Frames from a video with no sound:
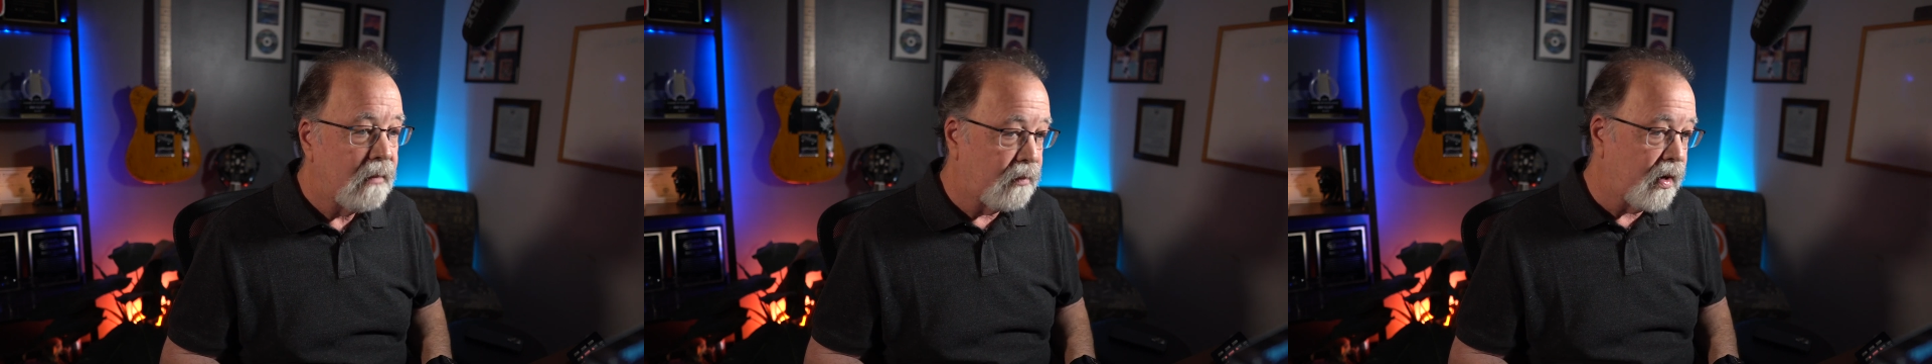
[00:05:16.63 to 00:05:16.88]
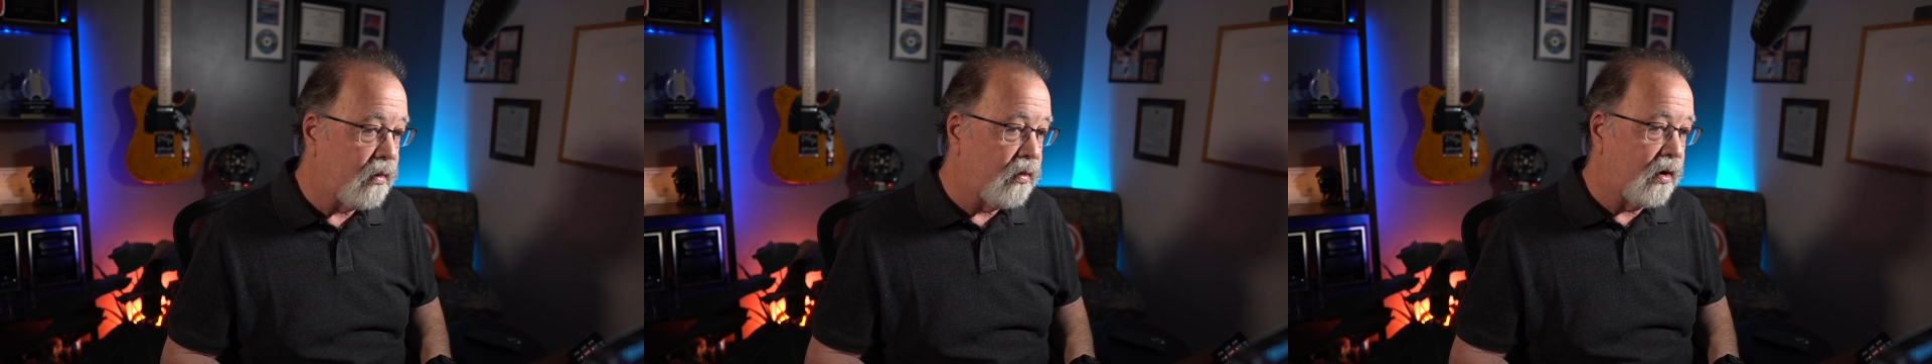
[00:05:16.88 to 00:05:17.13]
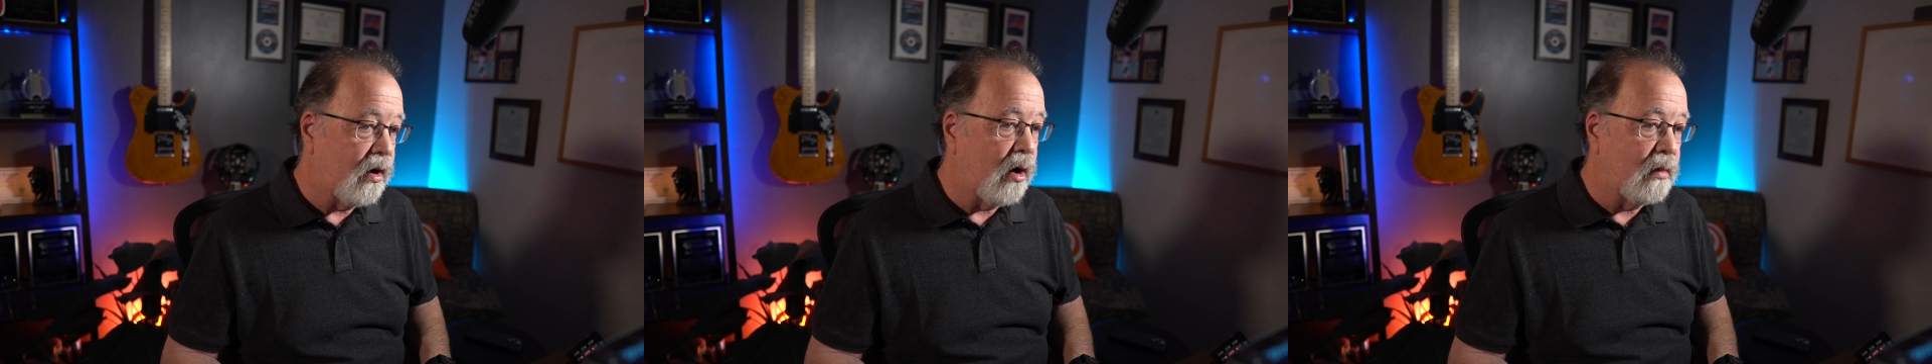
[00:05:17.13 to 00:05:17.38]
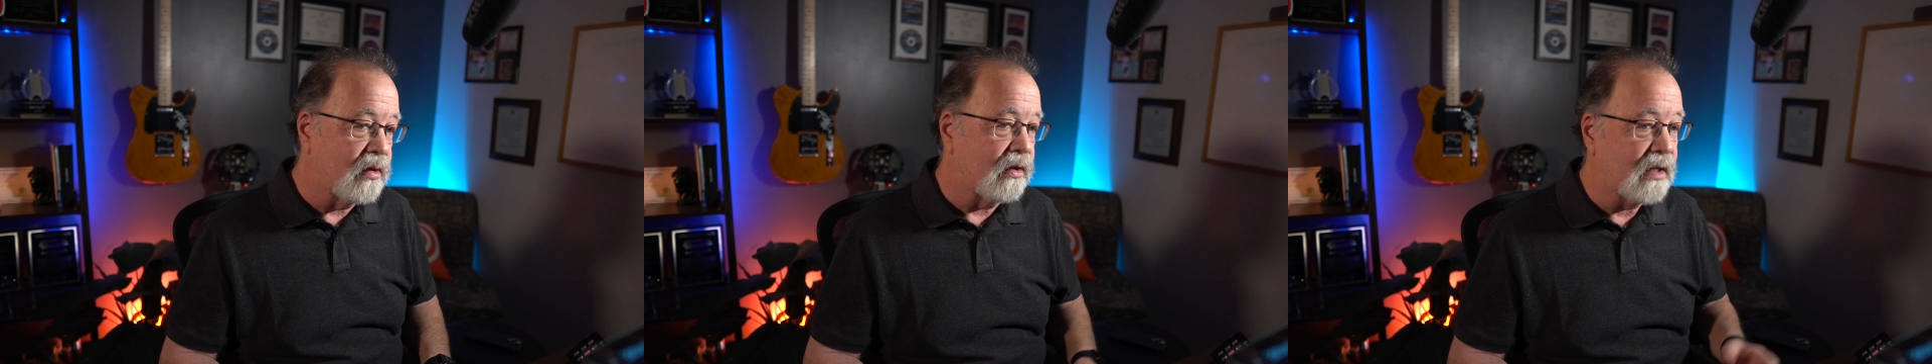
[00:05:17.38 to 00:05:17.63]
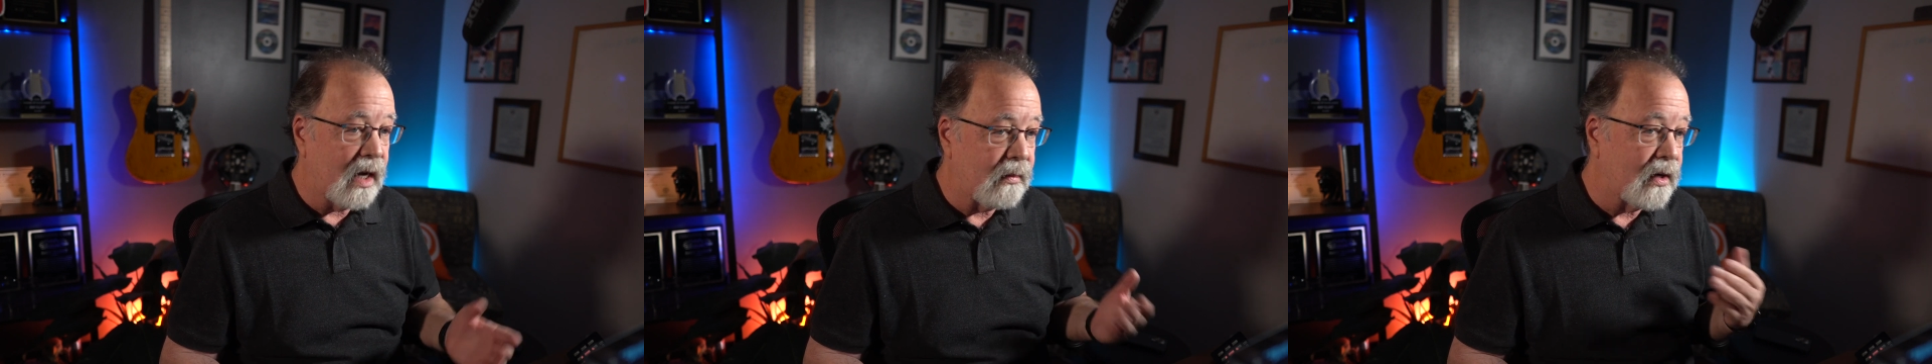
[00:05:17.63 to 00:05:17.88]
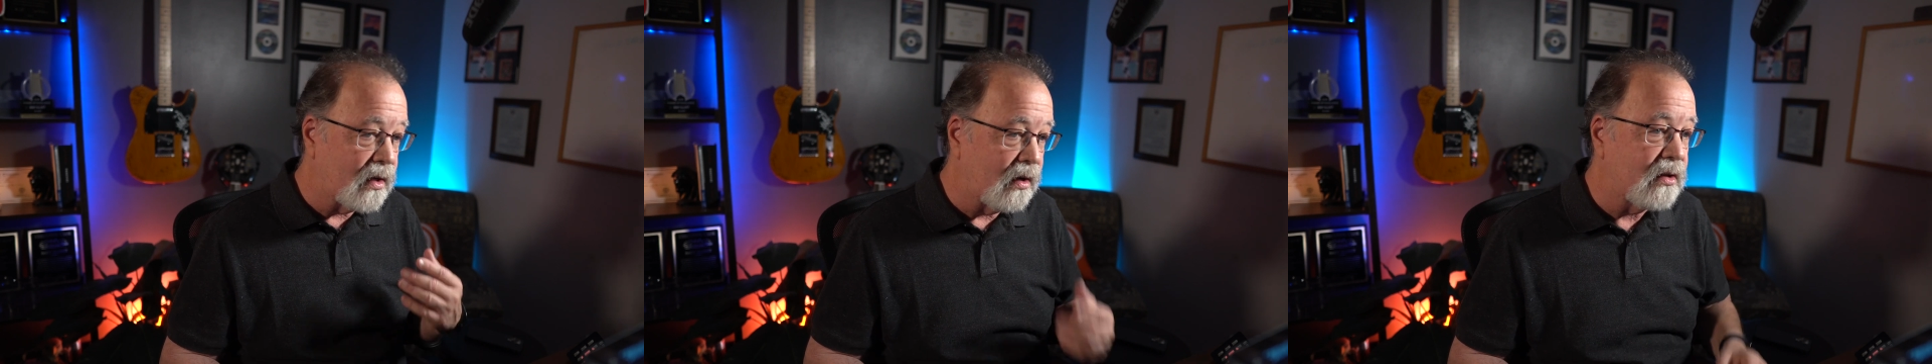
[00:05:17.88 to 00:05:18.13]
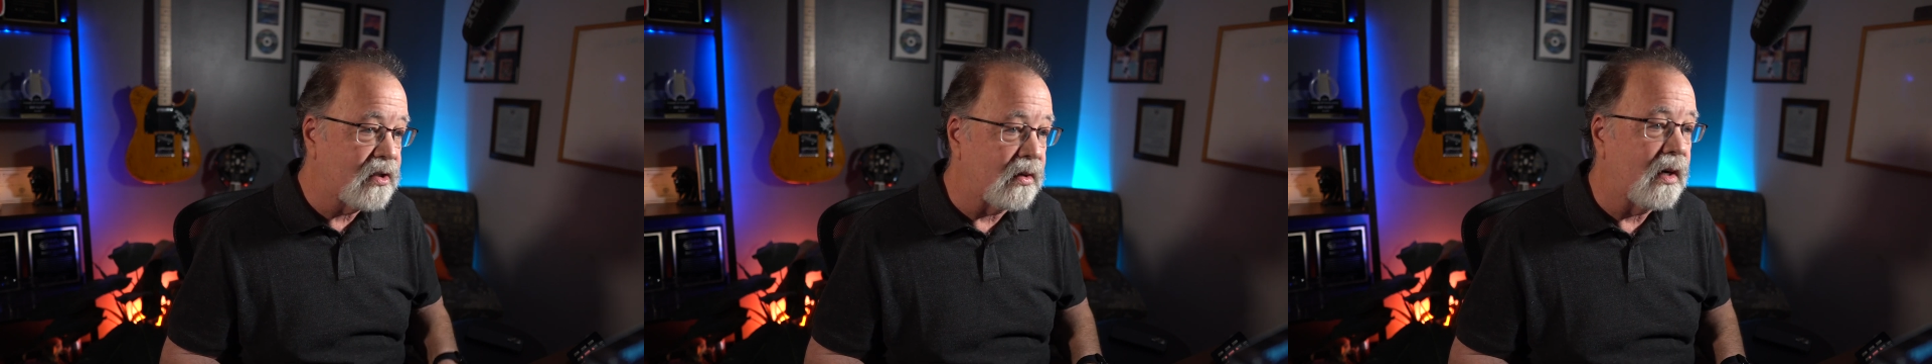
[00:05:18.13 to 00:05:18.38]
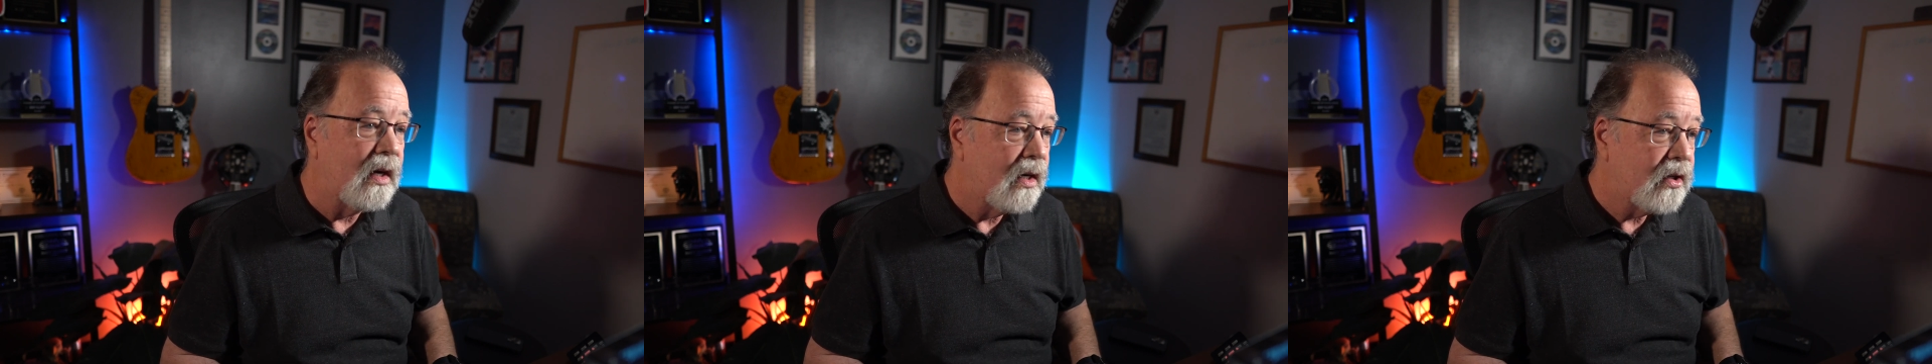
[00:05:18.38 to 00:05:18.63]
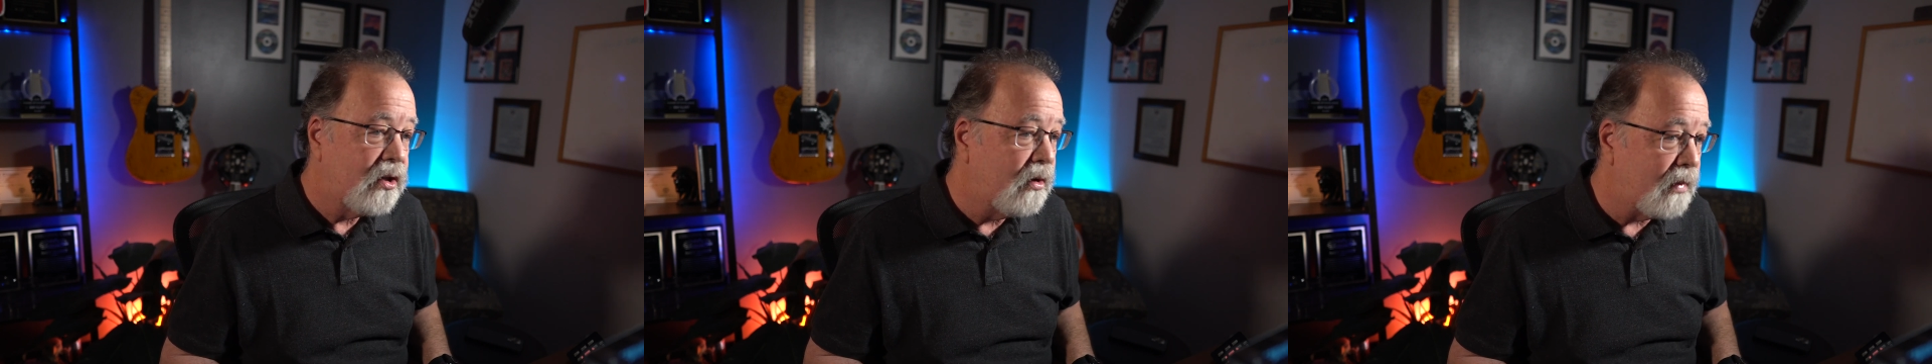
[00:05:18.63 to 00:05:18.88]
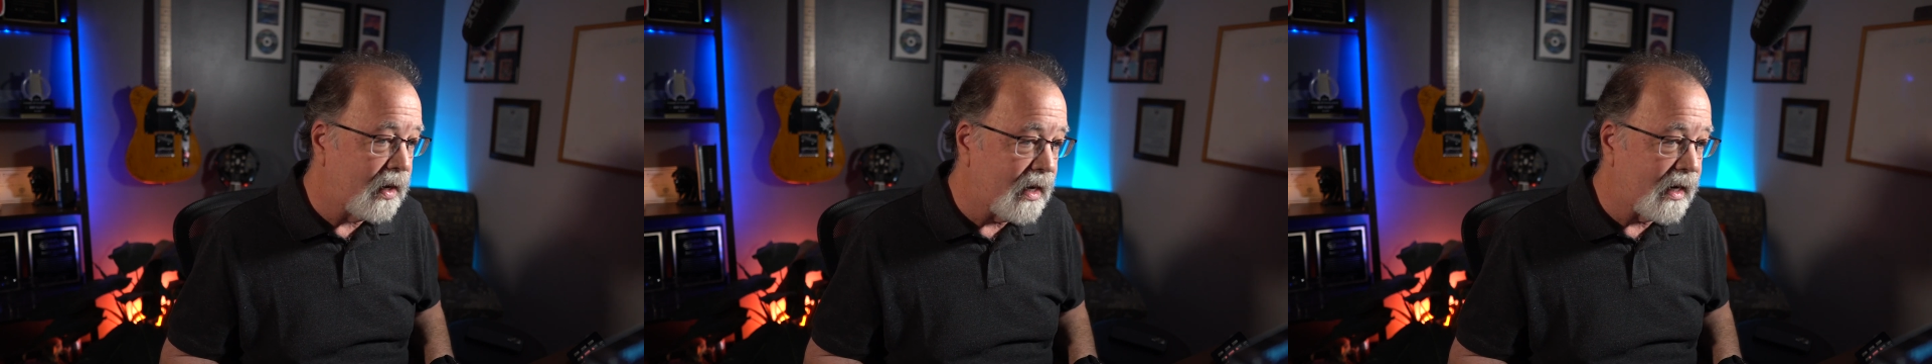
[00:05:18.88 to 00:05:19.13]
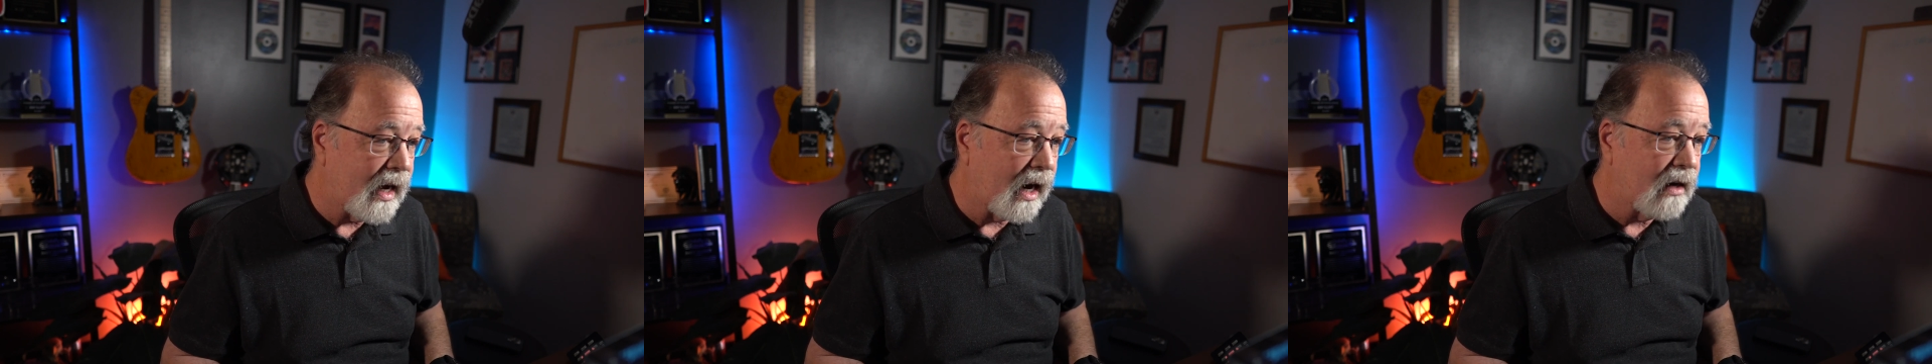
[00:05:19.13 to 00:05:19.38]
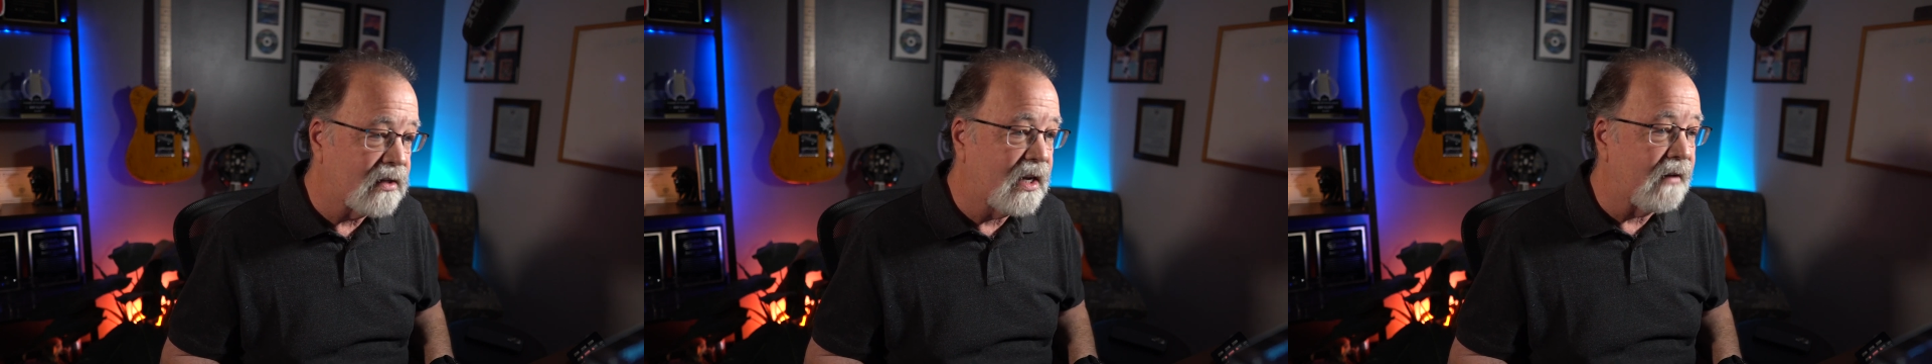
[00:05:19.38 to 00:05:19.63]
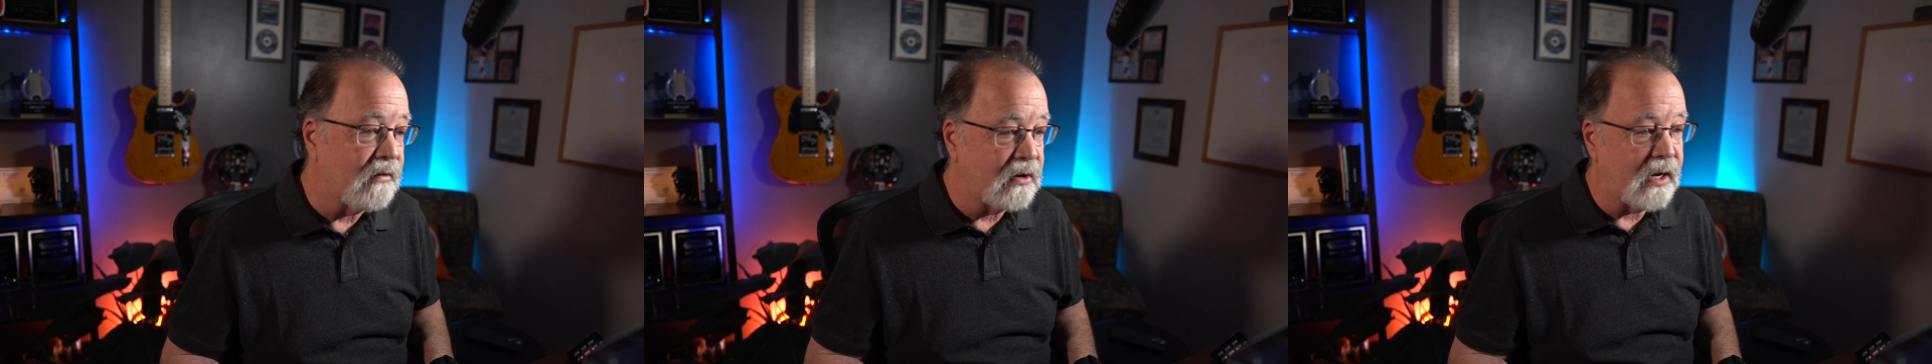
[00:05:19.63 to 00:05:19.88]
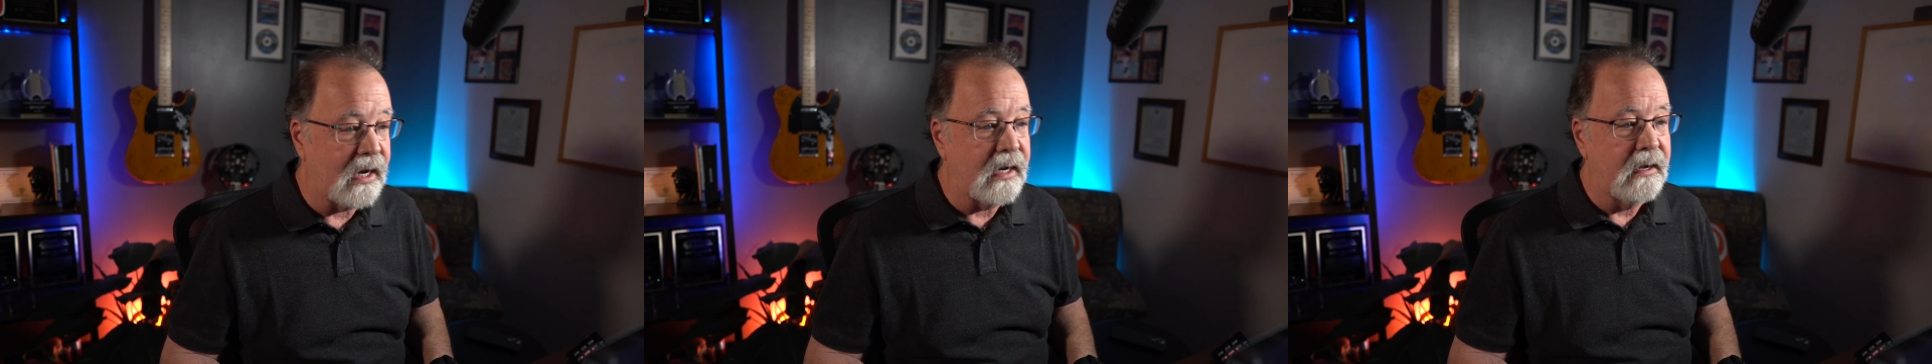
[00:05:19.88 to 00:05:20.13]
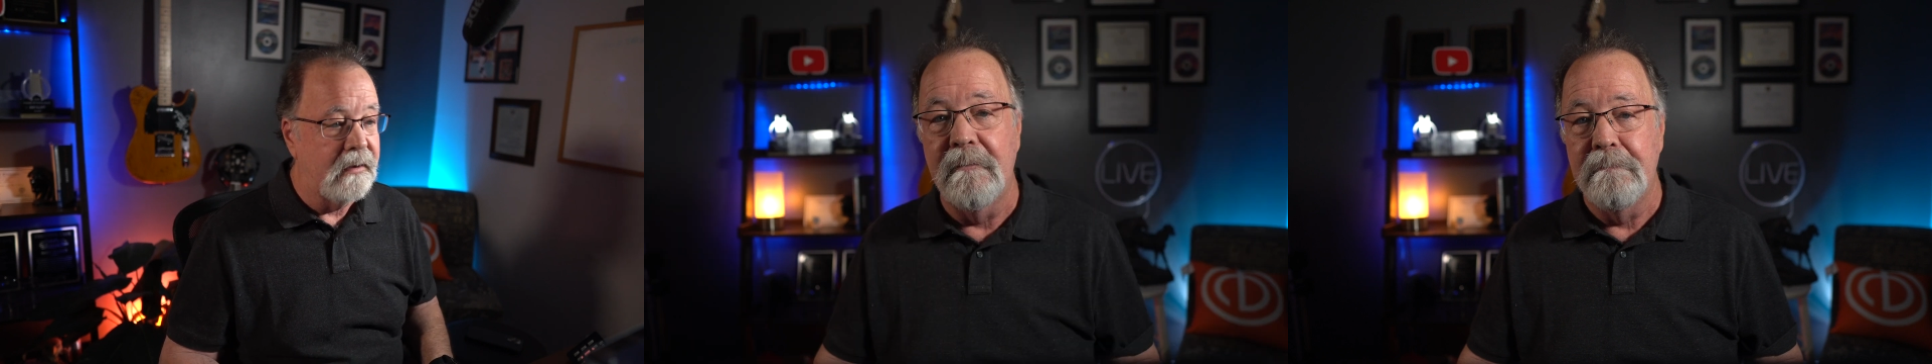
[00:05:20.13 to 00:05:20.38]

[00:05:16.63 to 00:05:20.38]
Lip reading: Brentwood homes are coming close to $2 million, give or take.